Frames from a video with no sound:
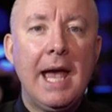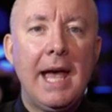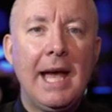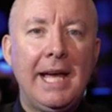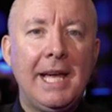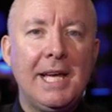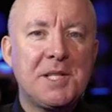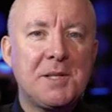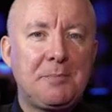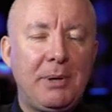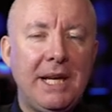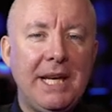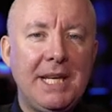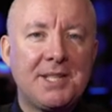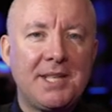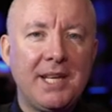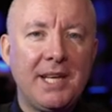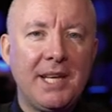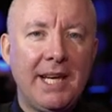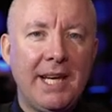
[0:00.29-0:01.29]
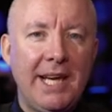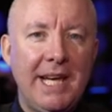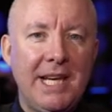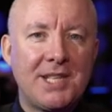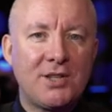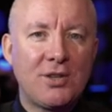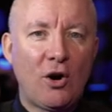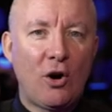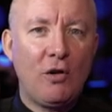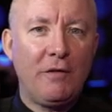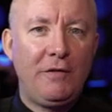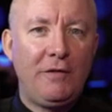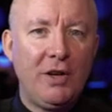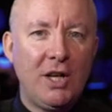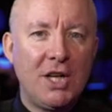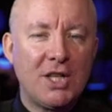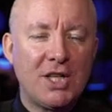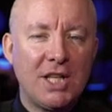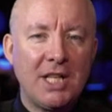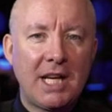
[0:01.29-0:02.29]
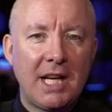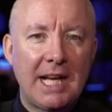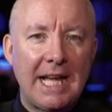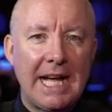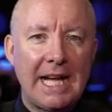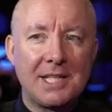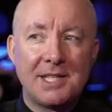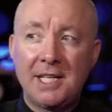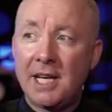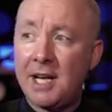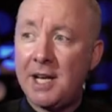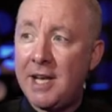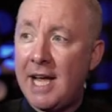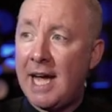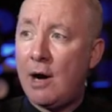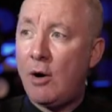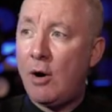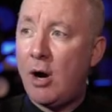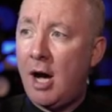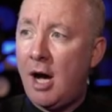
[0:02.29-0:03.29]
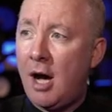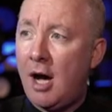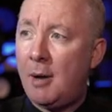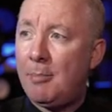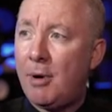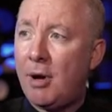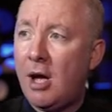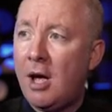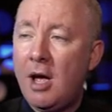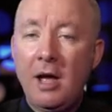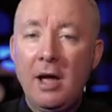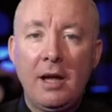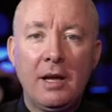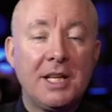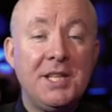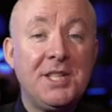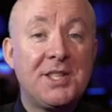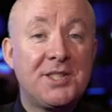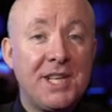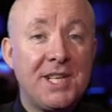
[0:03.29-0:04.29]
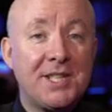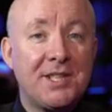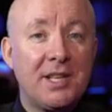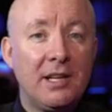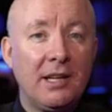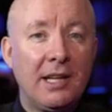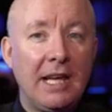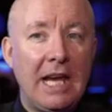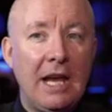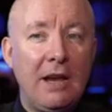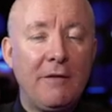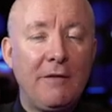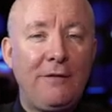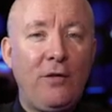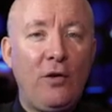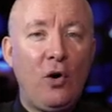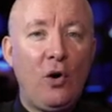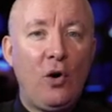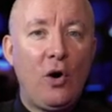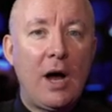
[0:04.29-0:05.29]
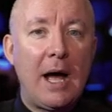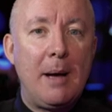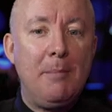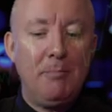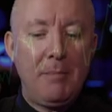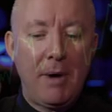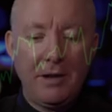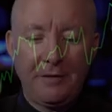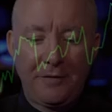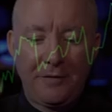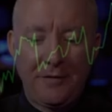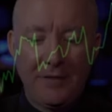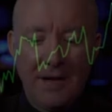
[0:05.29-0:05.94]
S P C E stock, Virgin Galactic, now up consistently for a month